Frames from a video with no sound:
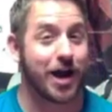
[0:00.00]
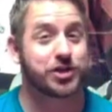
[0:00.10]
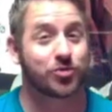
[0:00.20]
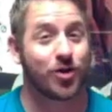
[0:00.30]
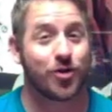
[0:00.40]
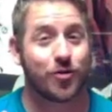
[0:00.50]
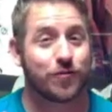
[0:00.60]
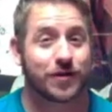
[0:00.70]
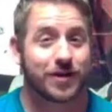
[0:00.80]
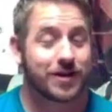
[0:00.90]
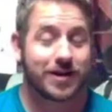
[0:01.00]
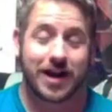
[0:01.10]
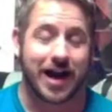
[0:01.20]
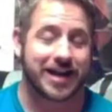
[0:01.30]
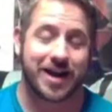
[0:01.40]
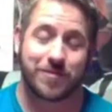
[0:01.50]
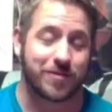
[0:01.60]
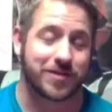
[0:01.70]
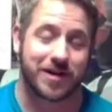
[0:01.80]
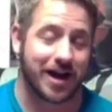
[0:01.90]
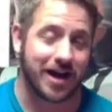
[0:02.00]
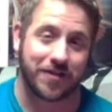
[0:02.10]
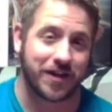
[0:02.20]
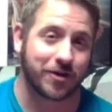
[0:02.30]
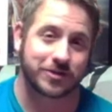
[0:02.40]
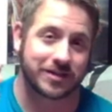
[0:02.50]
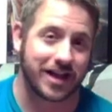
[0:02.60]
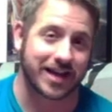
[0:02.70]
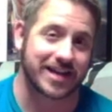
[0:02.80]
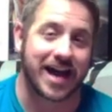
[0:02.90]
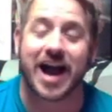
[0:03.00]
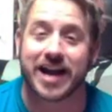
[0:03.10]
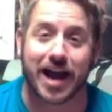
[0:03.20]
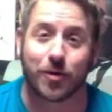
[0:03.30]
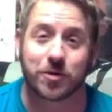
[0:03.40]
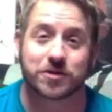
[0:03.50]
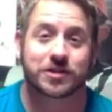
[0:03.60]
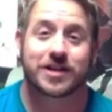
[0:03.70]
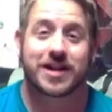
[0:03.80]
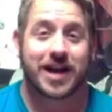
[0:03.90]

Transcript: I can't remember I think it was like 9 hours.